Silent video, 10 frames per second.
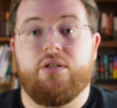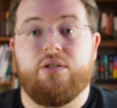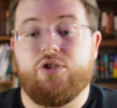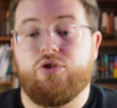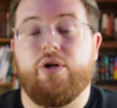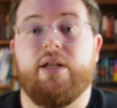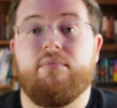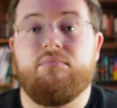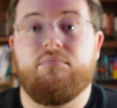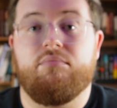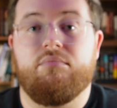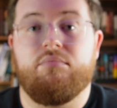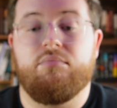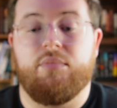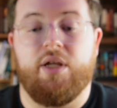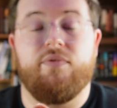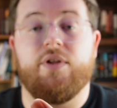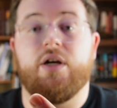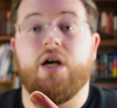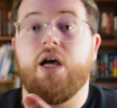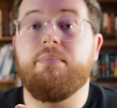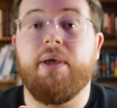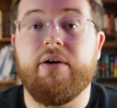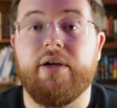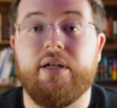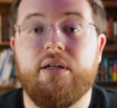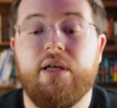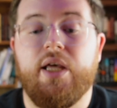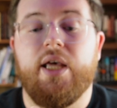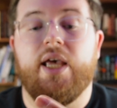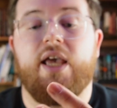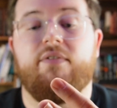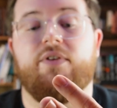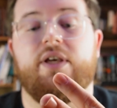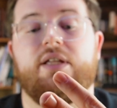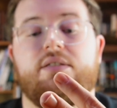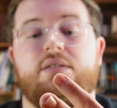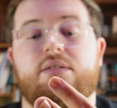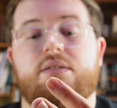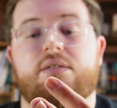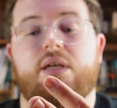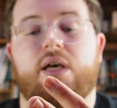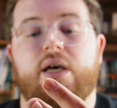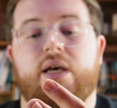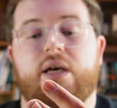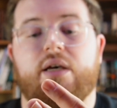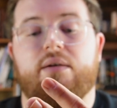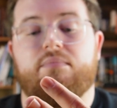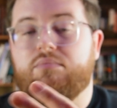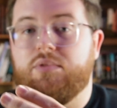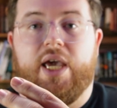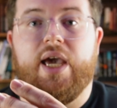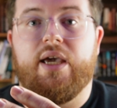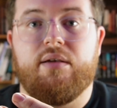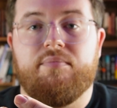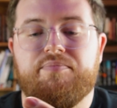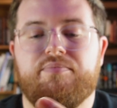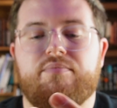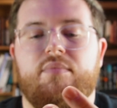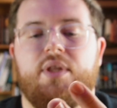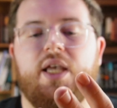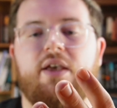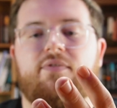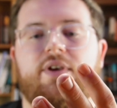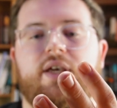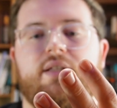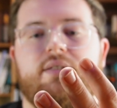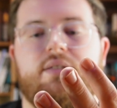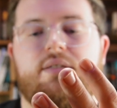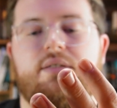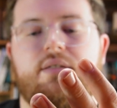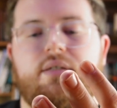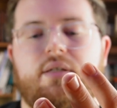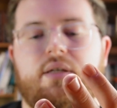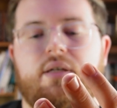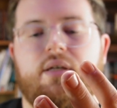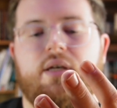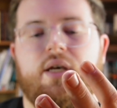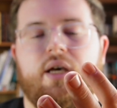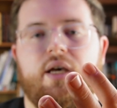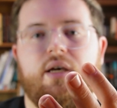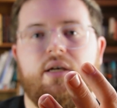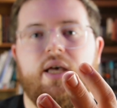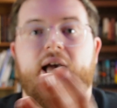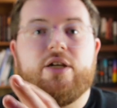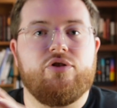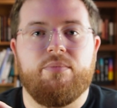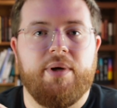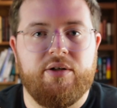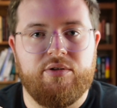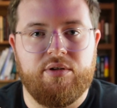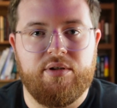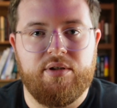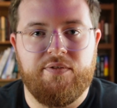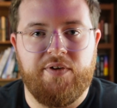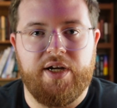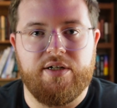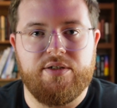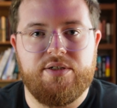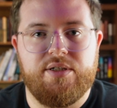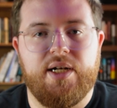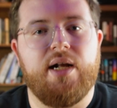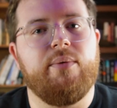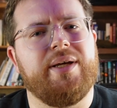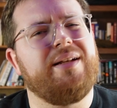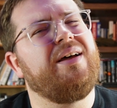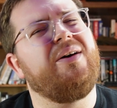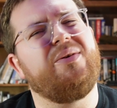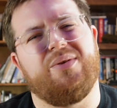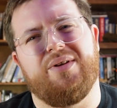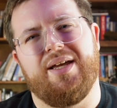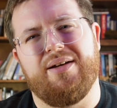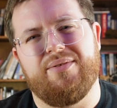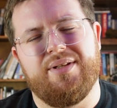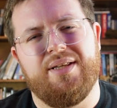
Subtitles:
straight, if they're unmarried, if it's gay, if it's extramarital affairs. And I went, hold on now.